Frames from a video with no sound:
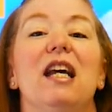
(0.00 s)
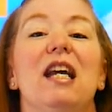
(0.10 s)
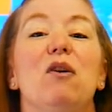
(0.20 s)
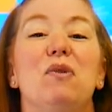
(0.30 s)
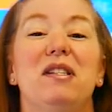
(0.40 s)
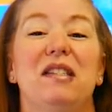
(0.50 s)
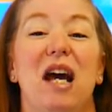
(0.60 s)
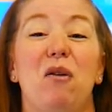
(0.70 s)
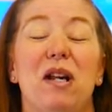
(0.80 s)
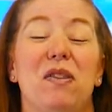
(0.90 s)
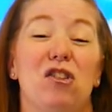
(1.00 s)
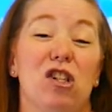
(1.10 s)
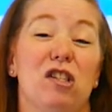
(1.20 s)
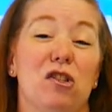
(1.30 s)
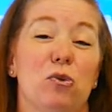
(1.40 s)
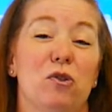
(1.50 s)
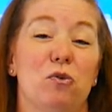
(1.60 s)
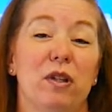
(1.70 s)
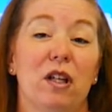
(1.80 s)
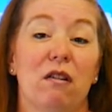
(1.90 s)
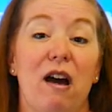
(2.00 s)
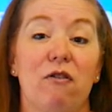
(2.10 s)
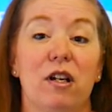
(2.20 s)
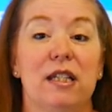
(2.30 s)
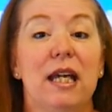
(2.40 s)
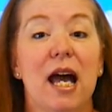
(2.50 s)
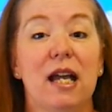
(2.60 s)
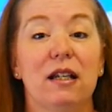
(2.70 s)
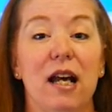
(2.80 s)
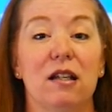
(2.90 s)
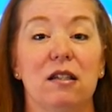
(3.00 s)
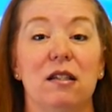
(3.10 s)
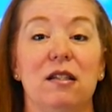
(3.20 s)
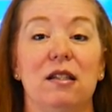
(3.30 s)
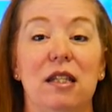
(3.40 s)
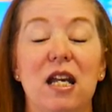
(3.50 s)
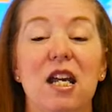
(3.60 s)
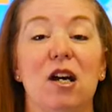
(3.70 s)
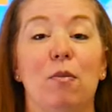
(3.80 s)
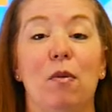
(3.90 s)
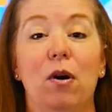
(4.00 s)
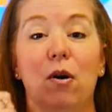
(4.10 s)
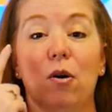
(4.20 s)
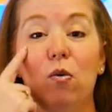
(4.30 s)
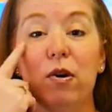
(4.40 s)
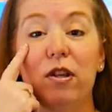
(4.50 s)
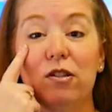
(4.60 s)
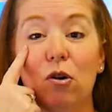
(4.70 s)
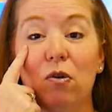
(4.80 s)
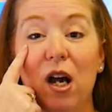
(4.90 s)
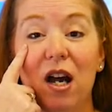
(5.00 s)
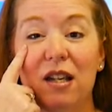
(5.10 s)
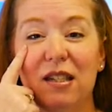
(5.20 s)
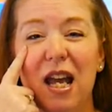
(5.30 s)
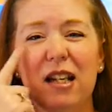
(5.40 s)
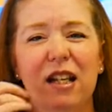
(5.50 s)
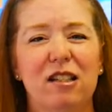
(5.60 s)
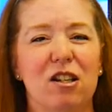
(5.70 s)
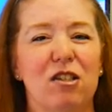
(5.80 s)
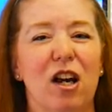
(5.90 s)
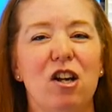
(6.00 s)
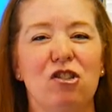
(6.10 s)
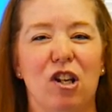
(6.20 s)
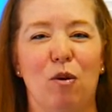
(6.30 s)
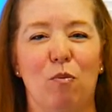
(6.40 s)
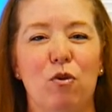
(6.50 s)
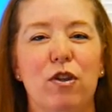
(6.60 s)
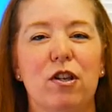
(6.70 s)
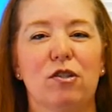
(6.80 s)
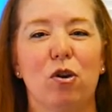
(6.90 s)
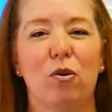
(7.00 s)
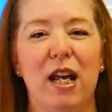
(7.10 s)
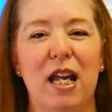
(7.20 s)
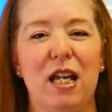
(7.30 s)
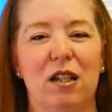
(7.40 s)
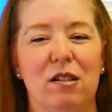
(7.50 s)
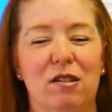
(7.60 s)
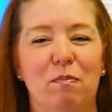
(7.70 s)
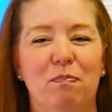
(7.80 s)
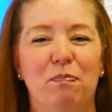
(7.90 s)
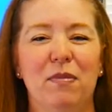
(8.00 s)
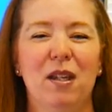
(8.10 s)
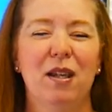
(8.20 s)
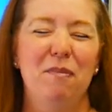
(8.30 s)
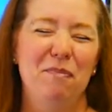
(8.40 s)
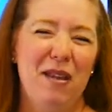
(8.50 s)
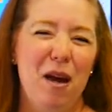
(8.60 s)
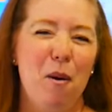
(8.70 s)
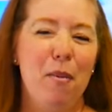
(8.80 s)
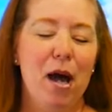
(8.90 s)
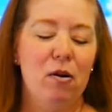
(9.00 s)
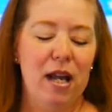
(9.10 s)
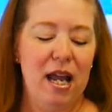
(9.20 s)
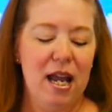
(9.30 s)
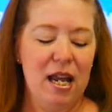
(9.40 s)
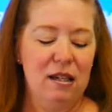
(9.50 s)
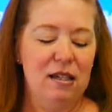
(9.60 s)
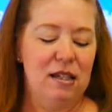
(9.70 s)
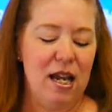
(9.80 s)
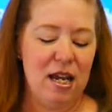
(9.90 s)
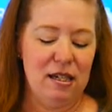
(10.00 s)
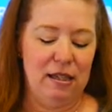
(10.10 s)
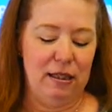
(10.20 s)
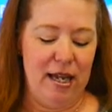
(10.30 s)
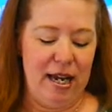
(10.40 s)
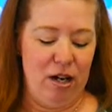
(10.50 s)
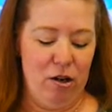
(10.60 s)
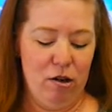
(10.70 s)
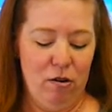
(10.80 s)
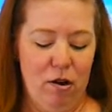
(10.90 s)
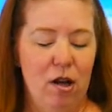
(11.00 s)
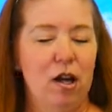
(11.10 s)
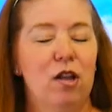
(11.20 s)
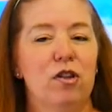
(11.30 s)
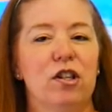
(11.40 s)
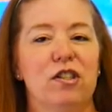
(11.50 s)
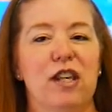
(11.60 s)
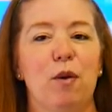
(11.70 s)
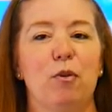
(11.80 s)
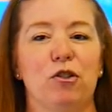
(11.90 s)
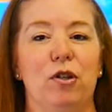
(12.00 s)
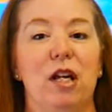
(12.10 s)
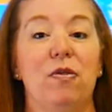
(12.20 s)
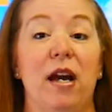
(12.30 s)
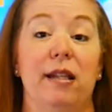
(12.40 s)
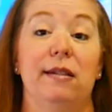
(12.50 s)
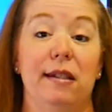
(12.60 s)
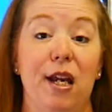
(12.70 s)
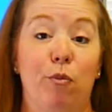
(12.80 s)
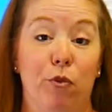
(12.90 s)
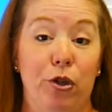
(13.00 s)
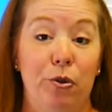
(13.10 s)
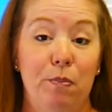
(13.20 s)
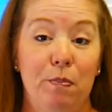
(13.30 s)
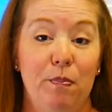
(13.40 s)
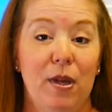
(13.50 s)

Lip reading: He was doubting that Jesus was really alive because he hadn't gotten to see him with his own eyes. He hadn't got to touch him with his own hands. About 8 days later, the disciples are in that same room,